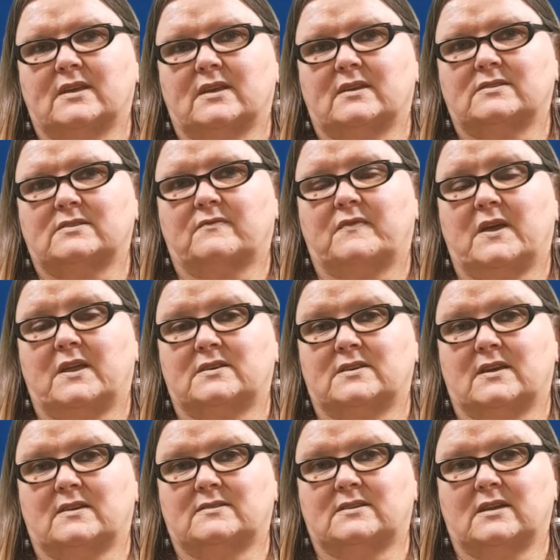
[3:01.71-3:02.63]
is a
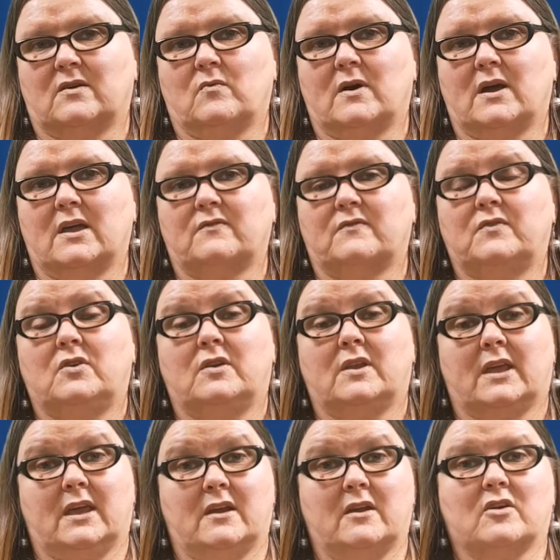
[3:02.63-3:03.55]
fantastic way for you to
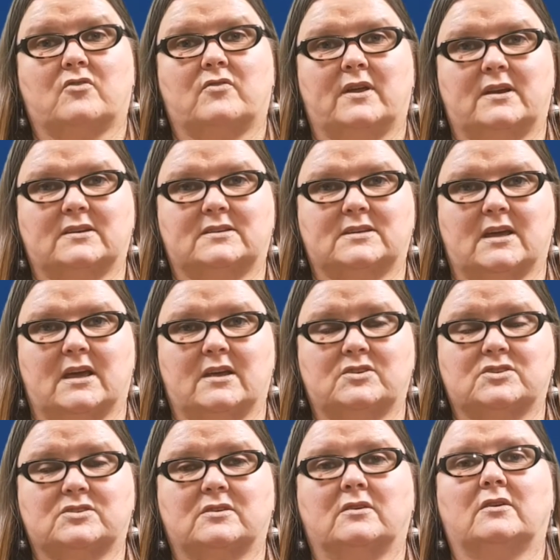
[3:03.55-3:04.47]
get
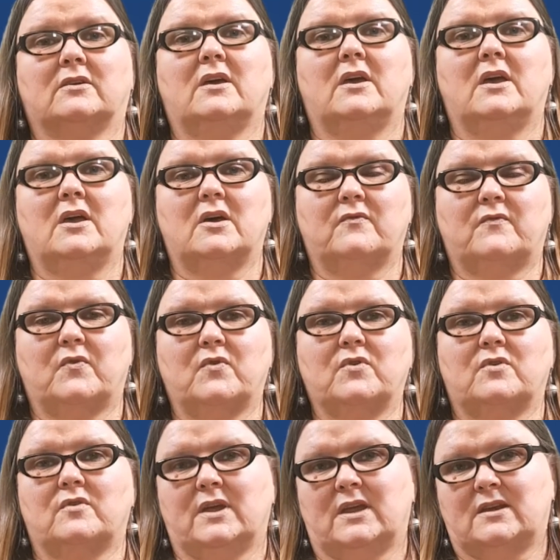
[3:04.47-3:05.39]
accreditation for
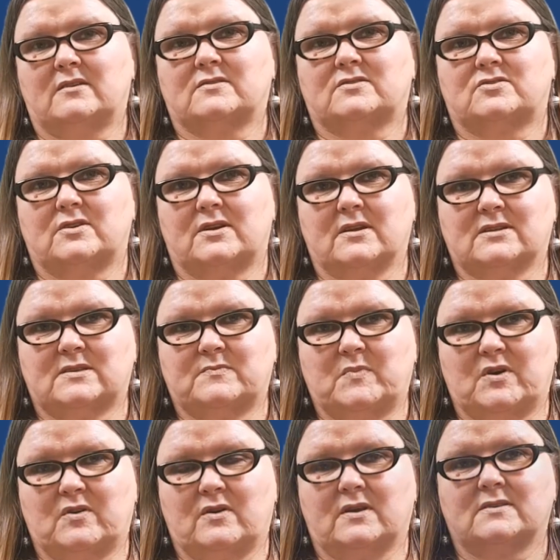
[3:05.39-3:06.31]
your industry
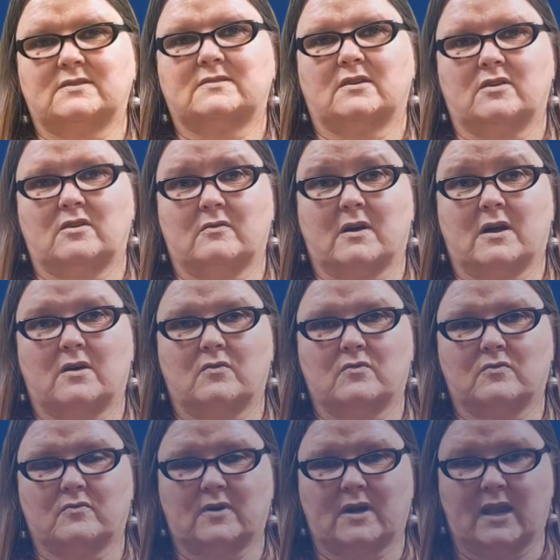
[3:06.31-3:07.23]
experience that you are already